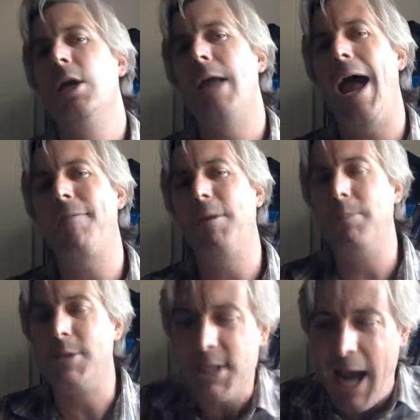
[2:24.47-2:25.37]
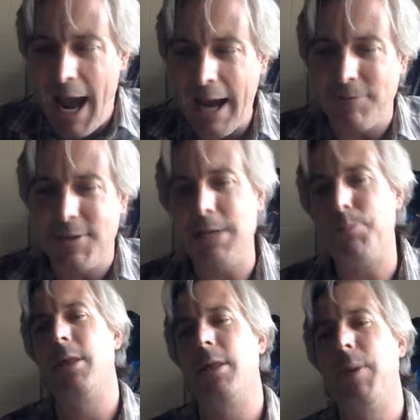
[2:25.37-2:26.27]
have them dive
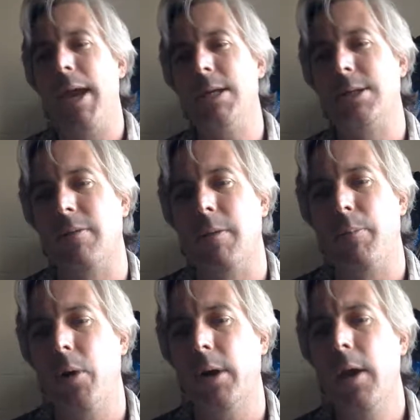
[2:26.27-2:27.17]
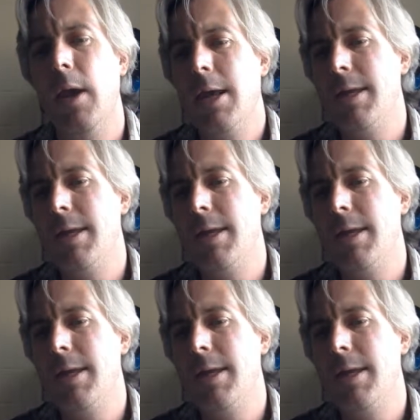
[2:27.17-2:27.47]
deep into the pages of the book,